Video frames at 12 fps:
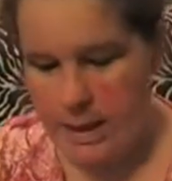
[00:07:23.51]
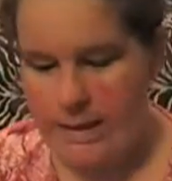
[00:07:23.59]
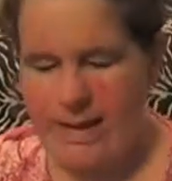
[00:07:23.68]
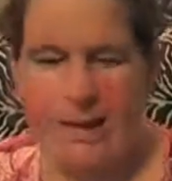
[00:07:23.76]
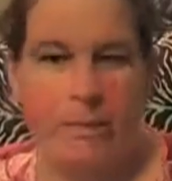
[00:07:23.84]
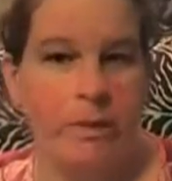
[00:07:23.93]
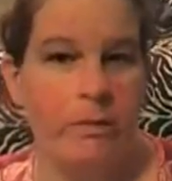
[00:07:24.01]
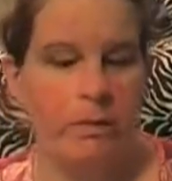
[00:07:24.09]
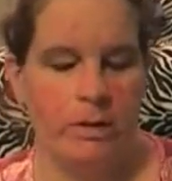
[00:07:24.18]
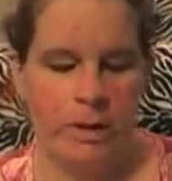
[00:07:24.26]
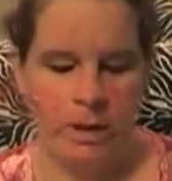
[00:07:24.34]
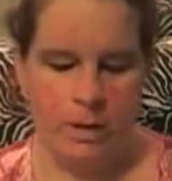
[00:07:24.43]
I think they'll be
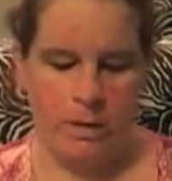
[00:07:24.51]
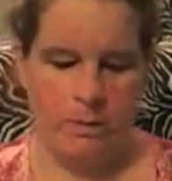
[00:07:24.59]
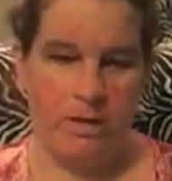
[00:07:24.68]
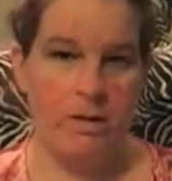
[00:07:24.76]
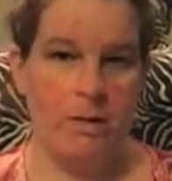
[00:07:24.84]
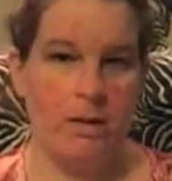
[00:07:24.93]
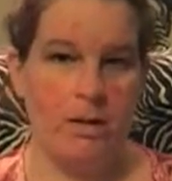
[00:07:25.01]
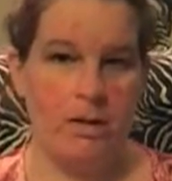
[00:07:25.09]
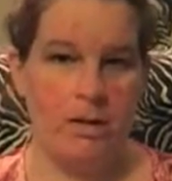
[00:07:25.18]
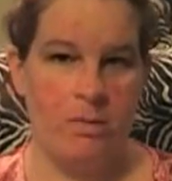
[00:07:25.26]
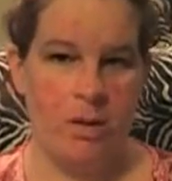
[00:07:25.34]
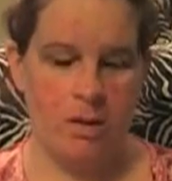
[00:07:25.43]
really good with doing
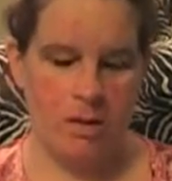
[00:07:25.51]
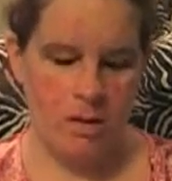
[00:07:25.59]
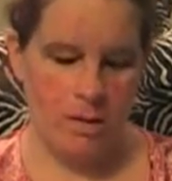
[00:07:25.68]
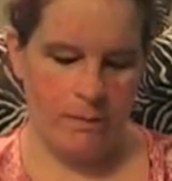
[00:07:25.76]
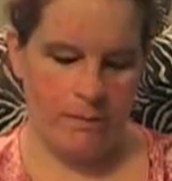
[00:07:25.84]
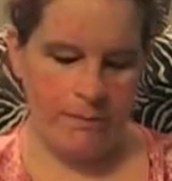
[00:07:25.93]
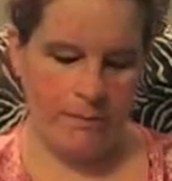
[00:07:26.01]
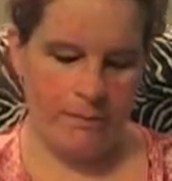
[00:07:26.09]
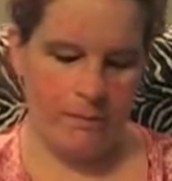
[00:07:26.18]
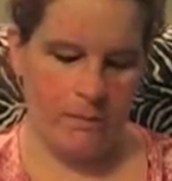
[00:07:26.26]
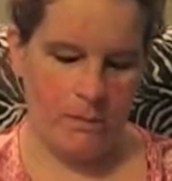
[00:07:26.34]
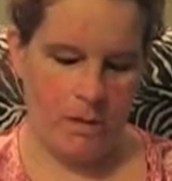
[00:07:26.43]
stitch markers.
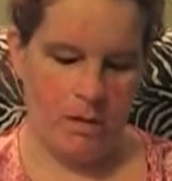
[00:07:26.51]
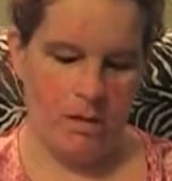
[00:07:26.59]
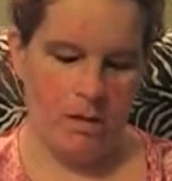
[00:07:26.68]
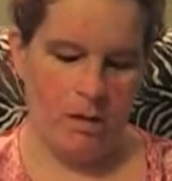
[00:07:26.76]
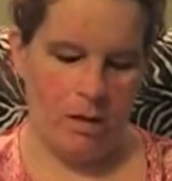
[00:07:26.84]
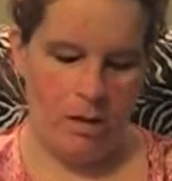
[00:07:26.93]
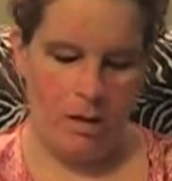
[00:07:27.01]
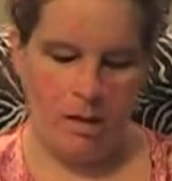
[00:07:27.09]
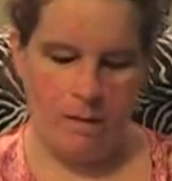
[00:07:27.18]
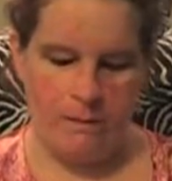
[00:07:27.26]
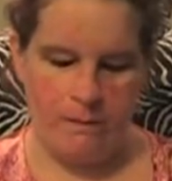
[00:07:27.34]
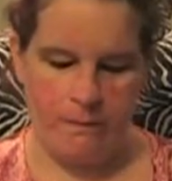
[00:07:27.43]

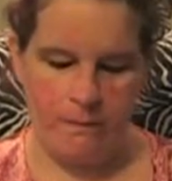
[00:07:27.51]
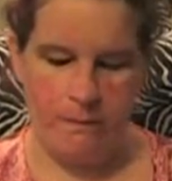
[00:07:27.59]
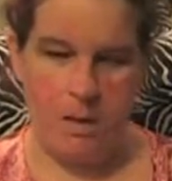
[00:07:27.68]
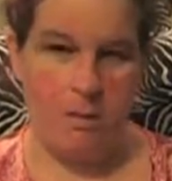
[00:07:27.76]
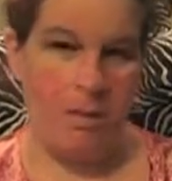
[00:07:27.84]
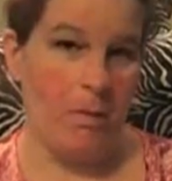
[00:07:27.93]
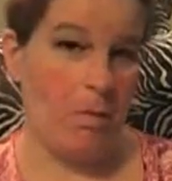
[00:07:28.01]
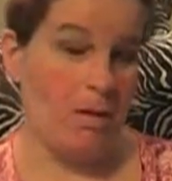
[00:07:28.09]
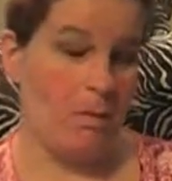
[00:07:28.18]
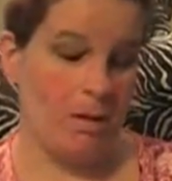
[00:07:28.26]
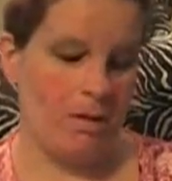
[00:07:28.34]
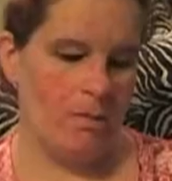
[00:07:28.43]
Um, like maybe with
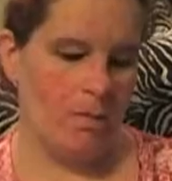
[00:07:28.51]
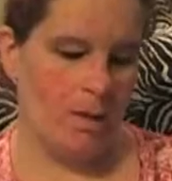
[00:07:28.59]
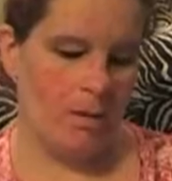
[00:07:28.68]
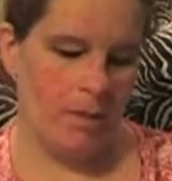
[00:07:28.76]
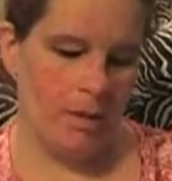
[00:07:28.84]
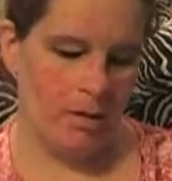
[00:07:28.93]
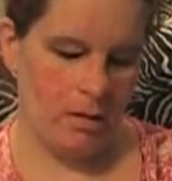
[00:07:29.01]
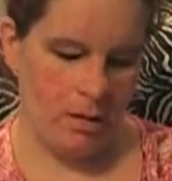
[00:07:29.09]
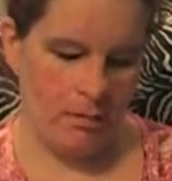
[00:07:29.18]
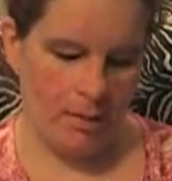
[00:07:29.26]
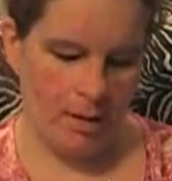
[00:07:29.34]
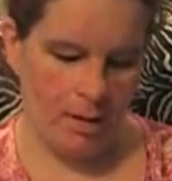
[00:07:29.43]
some of the smaller beads or
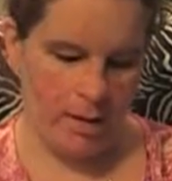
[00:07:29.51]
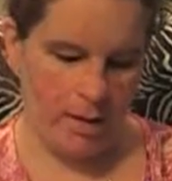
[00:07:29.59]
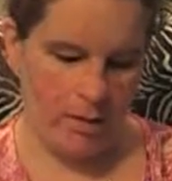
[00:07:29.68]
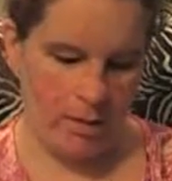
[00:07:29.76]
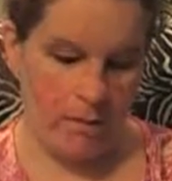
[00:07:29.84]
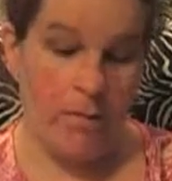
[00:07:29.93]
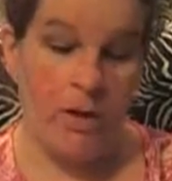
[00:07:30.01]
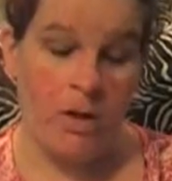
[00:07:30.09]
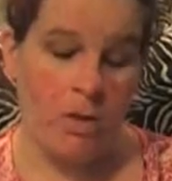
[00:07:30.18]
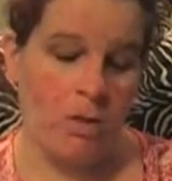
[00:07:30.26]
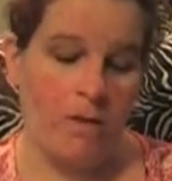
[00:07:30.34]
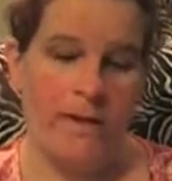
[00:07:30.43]
something. I don't know.
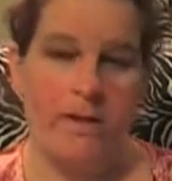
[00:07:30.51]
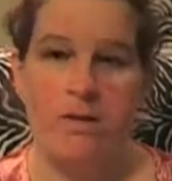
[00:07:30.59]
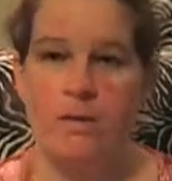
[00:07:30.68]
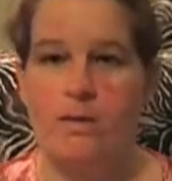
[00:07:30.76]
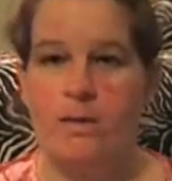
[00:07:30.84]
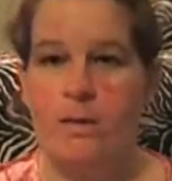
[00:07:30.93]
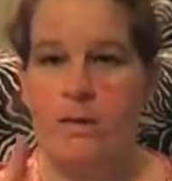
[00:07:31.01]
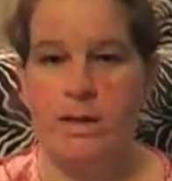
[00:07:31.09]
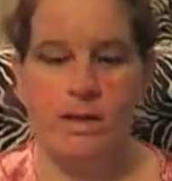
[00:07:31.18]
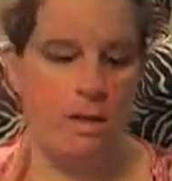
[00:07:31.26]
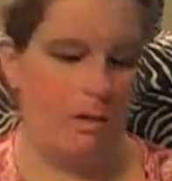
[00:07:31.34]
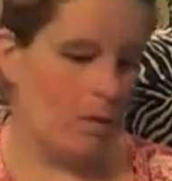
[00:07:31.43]
Or if I do them
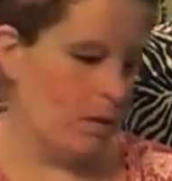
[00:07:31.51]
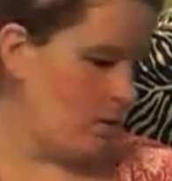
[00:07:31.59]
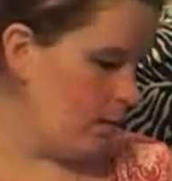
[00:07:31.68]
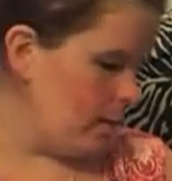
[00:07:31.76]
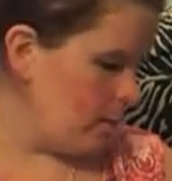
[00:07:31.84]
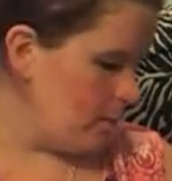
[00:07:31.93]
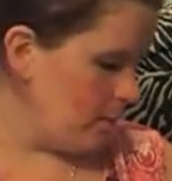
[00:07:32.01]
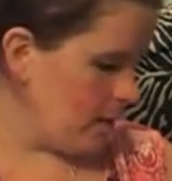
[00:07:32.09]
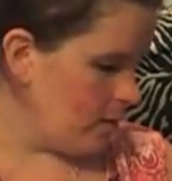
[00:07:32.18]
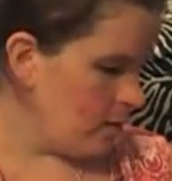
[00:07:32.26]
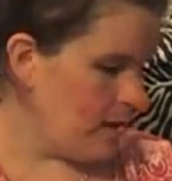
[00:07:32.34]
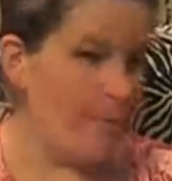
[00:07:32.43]
sideways, they could be good, like
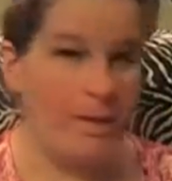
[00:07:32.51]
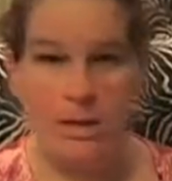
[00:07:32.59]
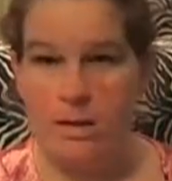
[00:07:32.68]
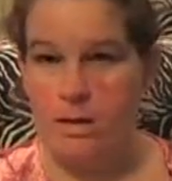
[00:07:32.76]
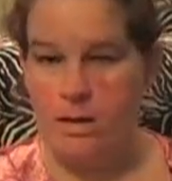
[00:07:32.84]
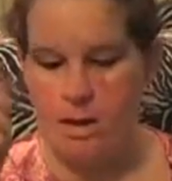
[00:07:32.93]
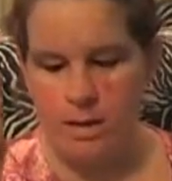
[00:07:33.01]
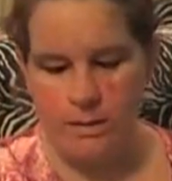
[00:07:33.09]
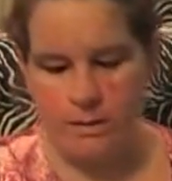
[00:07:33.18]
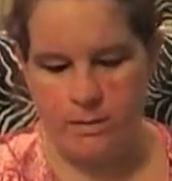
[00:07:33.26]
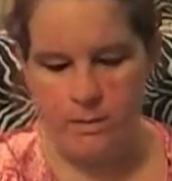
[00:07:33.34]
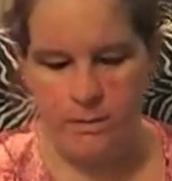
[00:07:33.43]
make little abacuses out
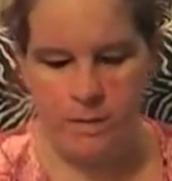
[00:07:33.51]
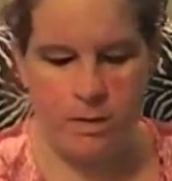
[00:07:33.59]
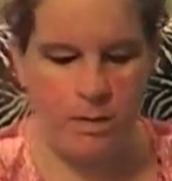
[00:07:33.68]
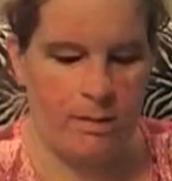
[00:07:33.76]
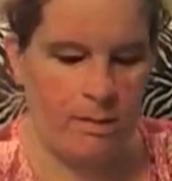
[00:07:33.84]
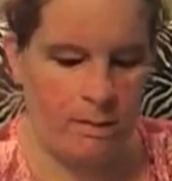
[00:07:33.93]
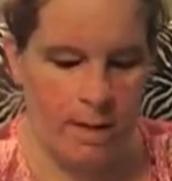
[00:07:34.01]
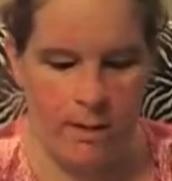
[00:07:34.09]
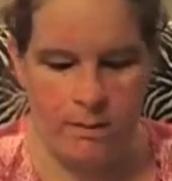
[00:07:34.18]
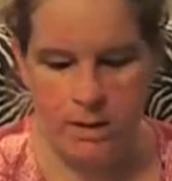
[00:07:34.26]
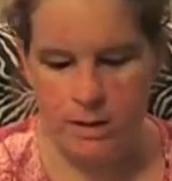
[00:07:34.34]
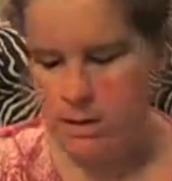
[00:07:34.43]
of them for
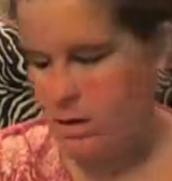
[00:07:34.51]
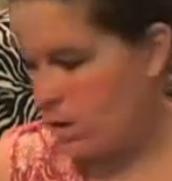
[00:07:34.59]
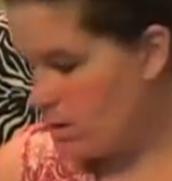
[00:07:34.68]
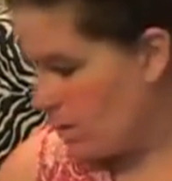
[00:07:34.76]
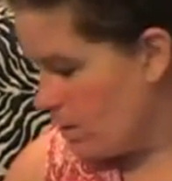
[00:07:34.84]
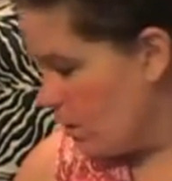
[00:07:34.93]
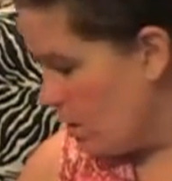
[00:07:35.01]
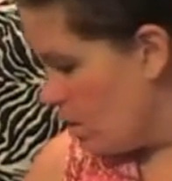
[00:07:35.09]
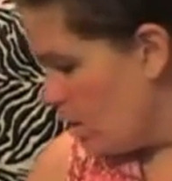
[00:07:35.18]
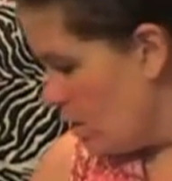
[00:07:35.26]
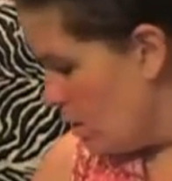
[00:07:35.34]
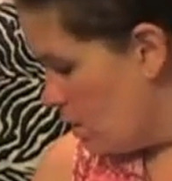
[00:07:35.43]
counting stitches.
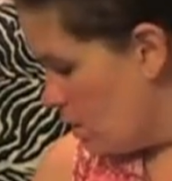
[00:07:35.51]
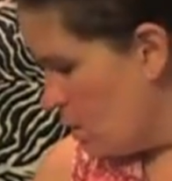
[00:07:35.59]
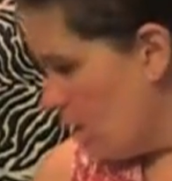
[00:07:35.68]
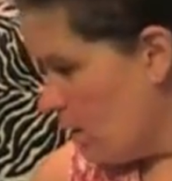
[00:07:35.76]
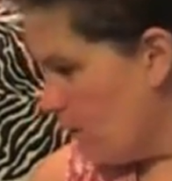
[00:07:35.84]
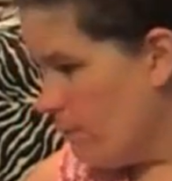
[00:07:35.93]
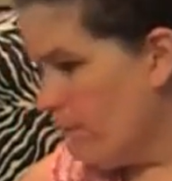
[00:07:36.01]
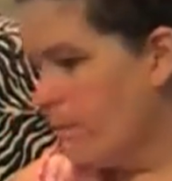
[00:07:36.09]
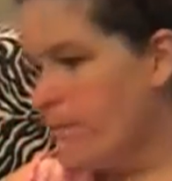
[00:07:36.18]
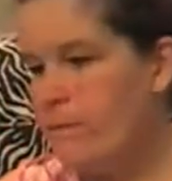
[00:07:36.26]
Um,